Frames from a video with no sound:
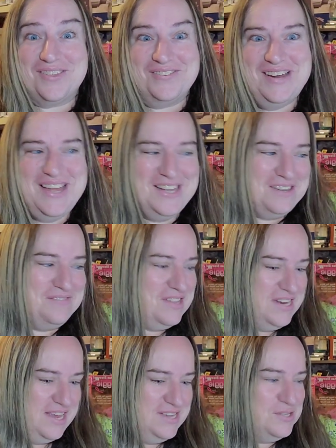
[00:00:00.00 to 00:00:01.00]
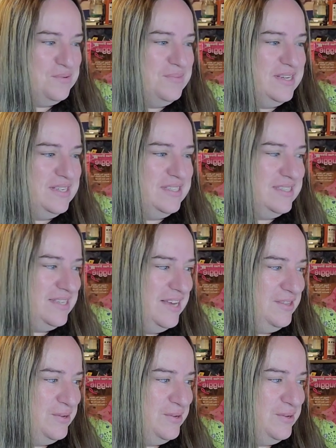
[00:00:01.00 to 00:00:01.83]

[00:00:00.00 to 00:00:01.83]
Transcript: three of the nasal mist.